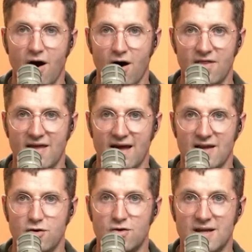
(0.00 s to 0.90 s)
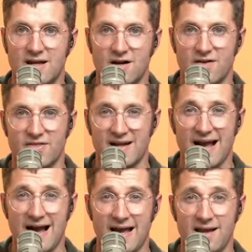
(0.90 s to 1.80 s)
on that. You could hear the
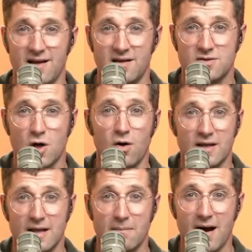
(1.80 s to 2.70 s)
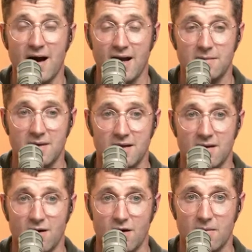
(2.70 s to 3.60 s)
guy talking behind
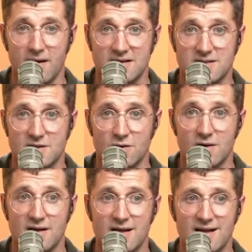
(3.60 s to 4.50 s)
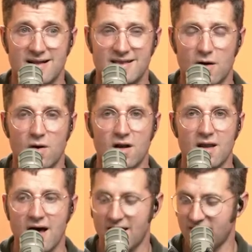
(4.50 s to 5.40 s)
me on a bicycle. There were a
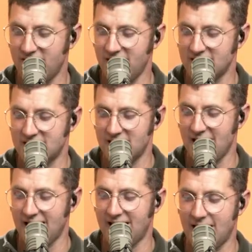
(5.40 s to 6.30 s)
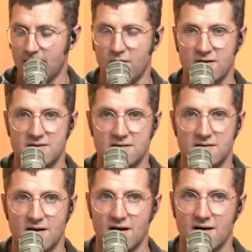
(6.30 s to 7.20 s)
lot of things that that camera
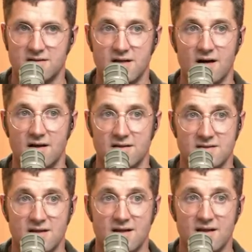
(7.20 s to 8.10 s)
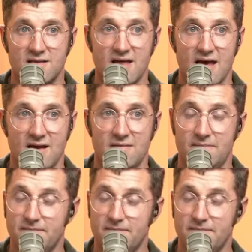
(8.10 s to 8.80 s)
uh, does that